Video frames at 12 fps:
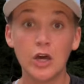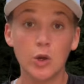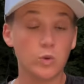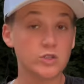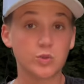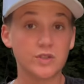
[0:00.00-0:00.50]

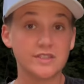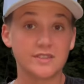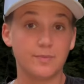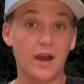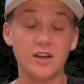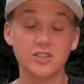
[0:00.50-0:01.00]
which was
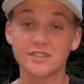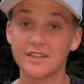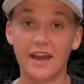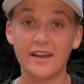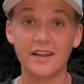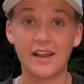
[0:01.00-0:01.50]
miles
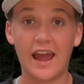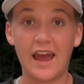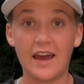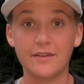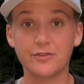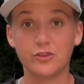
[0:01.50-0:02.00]
nine and a
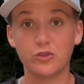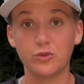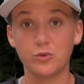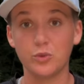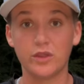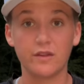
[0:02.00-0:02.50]
half
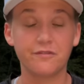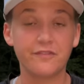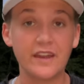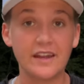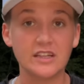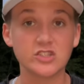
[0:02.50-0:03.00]
to the
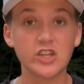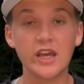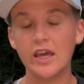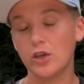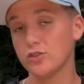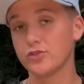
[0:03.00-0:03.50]
finish,
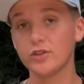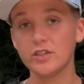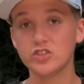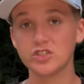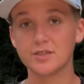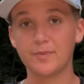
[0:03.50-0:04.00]
it was really
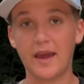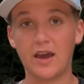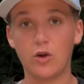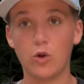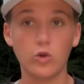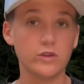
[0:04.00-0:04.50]
just
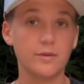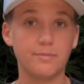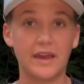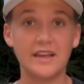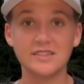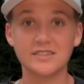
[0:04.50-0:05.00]
about holding
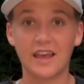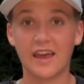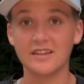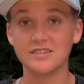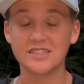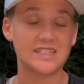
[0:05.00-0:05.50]
pace
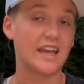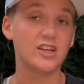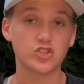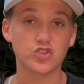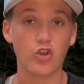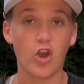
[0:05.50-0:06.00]
and staying
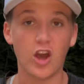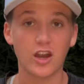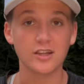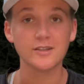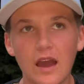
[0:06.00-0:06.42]
strong.